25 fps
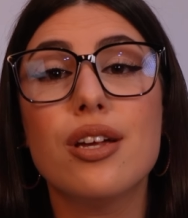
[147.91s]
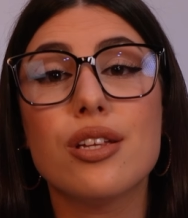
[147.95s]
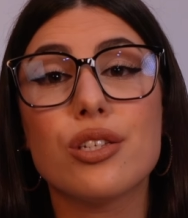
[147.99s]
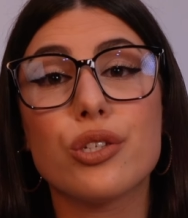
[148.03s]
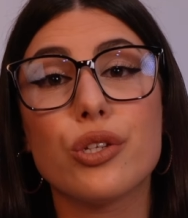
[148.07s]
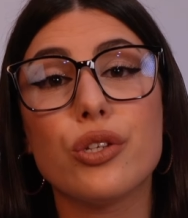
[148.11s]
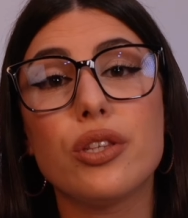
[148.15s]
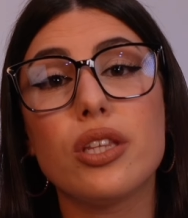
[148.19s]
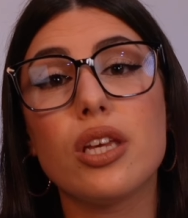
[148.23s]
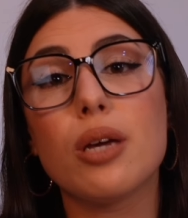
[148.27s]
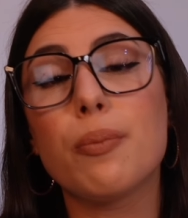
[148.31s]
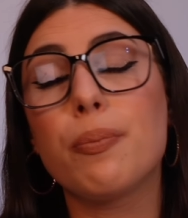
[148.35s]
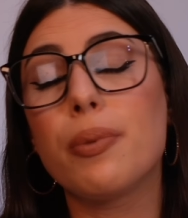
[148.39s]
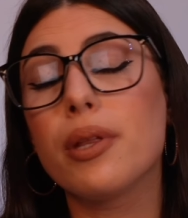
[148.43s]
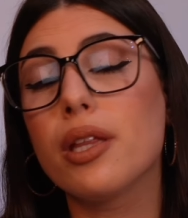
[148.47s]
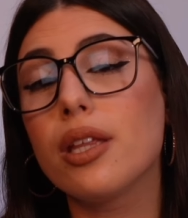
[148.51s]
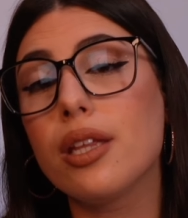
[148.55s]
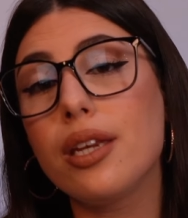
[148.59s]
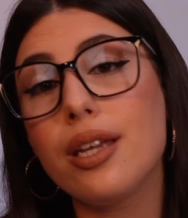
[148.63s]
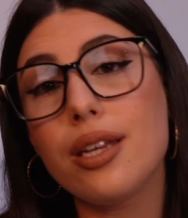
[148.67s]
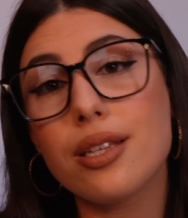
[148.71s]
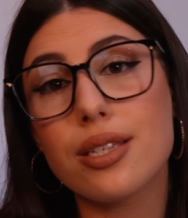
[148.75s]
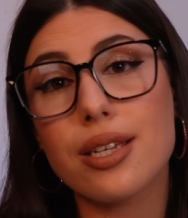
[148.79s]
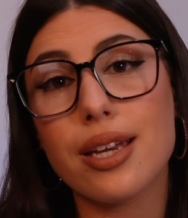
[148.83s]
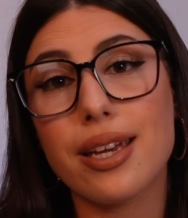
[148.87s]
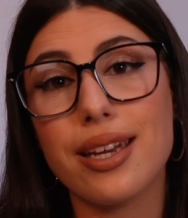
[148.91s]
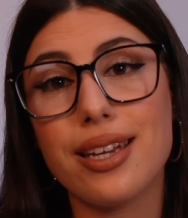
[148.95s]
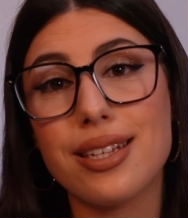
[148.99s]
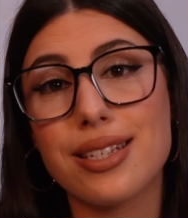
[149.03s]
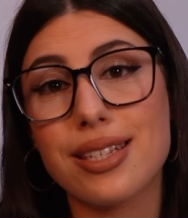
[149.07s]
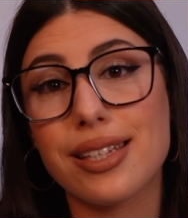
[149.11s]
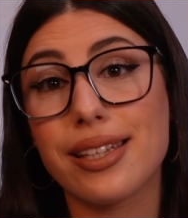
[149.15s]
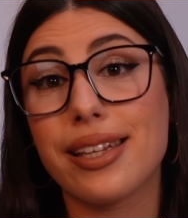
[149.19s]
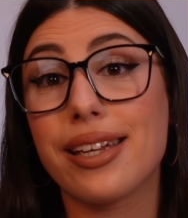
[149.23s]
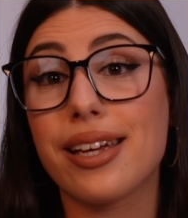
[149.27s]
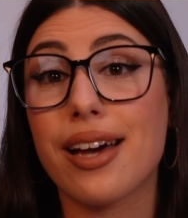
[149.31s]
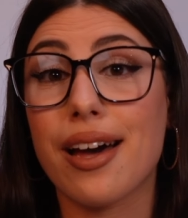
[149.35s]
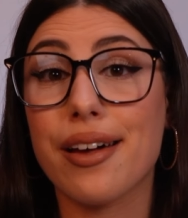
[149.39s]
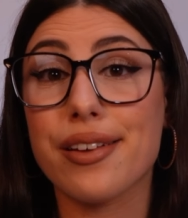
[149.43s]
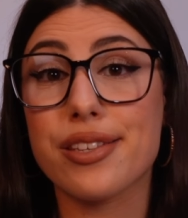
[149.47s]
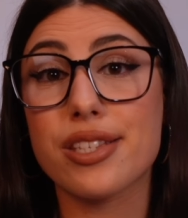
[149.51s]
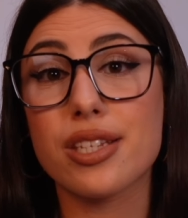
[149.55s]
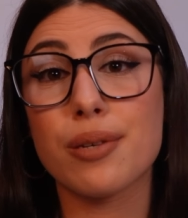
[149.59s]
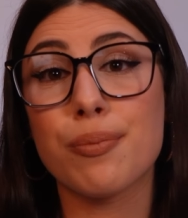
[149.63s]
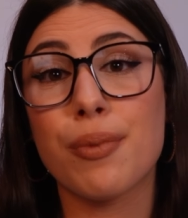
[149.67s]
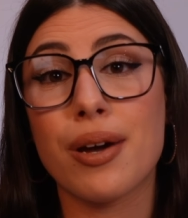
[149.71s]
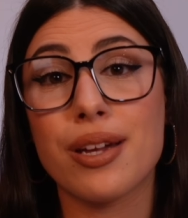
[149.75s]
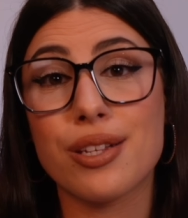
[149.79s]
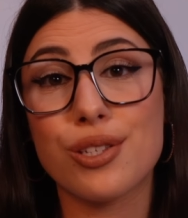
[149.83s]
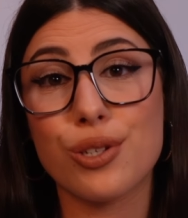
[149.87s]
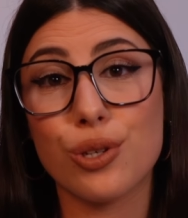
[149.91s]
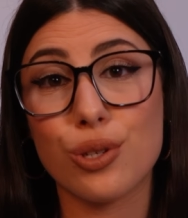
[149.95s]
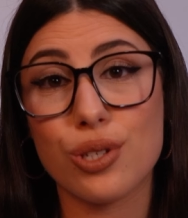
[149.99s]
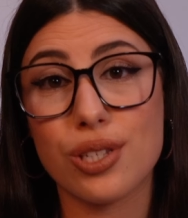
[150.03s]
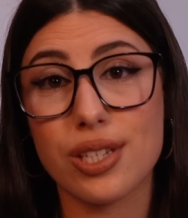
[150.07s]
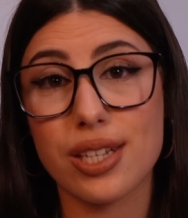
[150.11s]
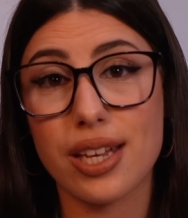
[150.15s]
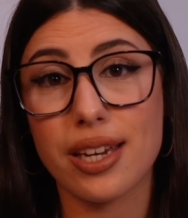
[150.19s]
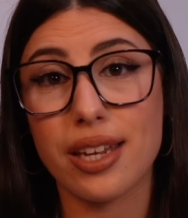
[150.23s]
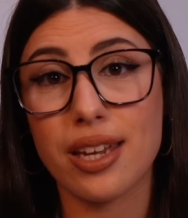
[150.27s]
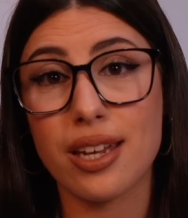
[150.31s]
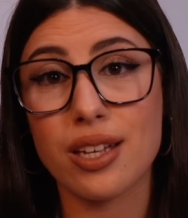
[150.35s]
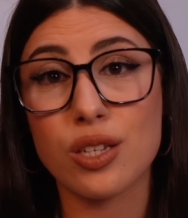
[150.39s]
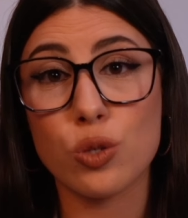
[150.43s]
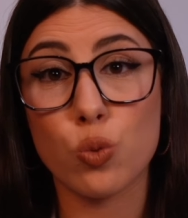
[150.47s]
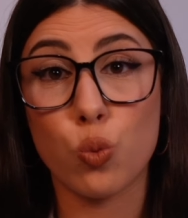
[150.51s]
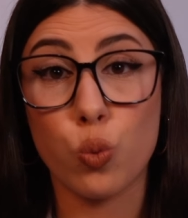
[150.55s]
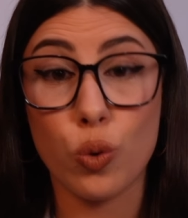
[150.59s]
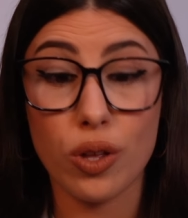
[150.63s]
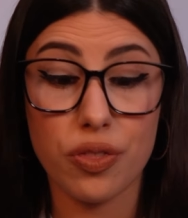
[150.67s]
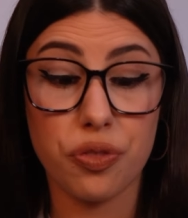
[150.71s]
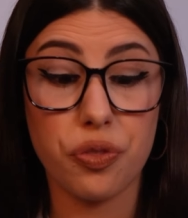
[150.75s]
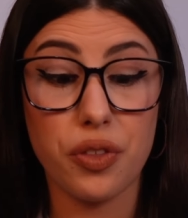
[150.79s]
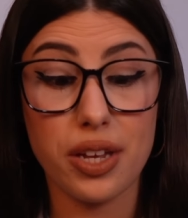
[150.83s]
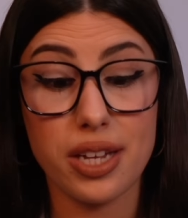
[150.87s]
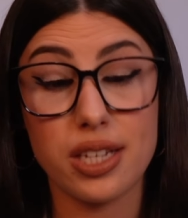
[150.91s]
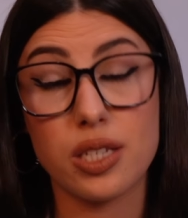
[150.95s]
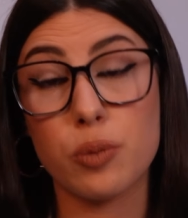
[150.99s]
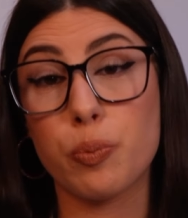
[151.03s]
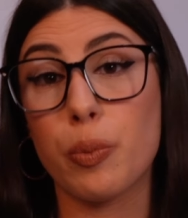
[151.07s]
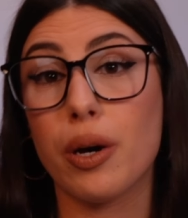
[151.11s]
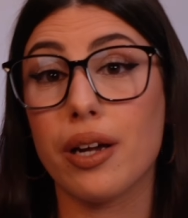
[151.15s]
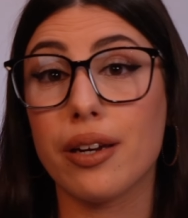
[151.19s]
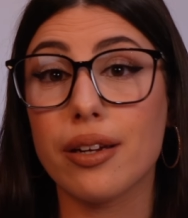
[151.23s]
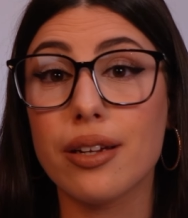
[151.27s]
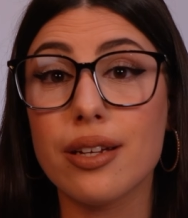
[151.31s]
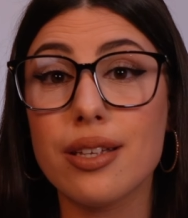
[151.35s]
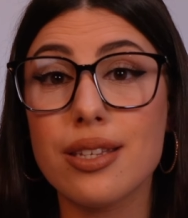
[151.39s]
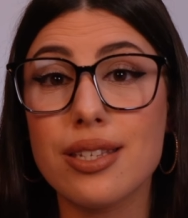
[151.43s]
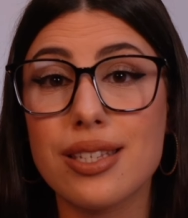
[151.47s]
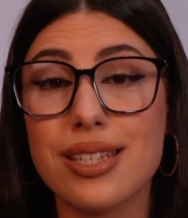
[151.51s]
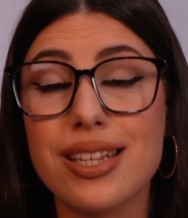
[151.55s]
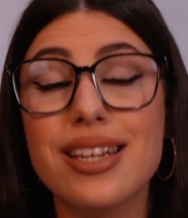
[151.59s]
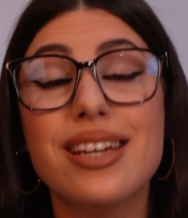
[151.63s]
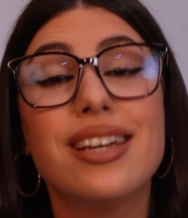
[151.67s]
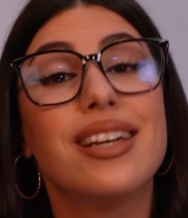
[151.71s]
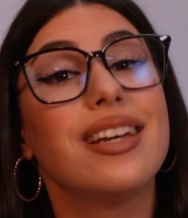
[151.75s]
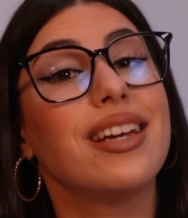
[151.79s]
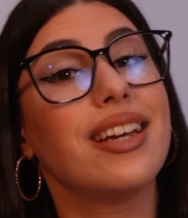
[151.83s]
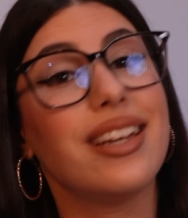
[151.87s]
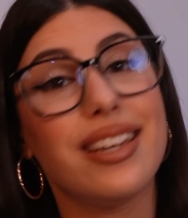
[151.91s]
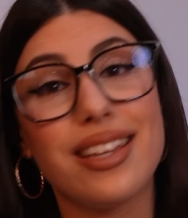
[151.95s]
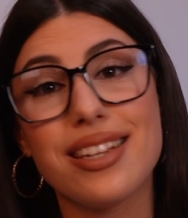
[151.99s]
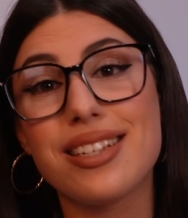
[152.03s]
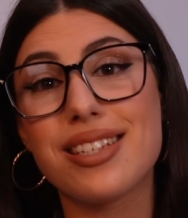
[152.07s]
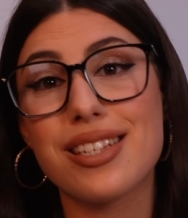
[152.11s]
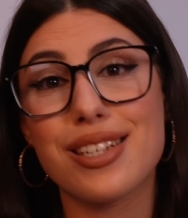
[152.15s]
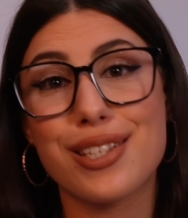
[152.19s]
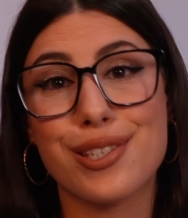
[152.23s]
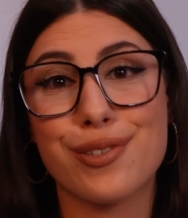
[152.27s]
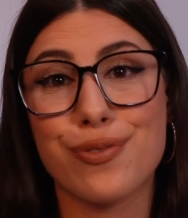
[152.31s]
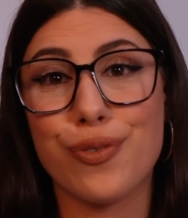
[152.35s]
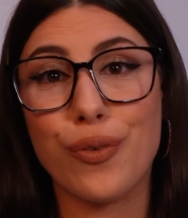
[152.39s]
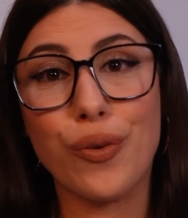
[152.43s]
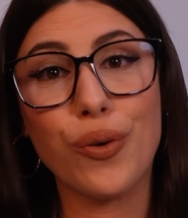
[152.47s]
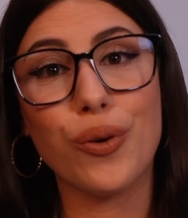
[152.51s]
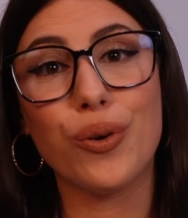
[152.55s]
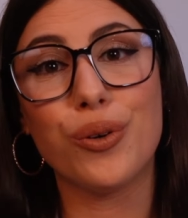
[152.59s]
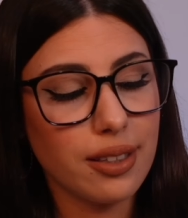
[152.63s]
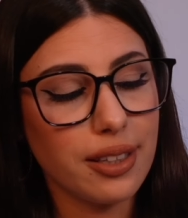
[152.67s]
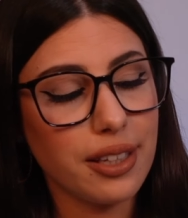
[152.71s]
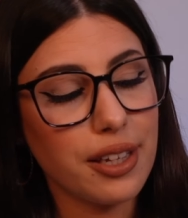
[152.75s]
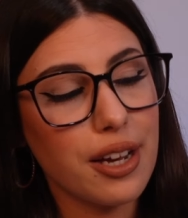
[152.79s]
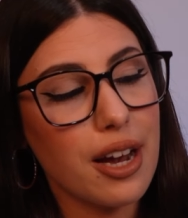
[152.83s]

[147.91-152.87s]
so the ability to easily customize your settings with these buttons, it exists for all.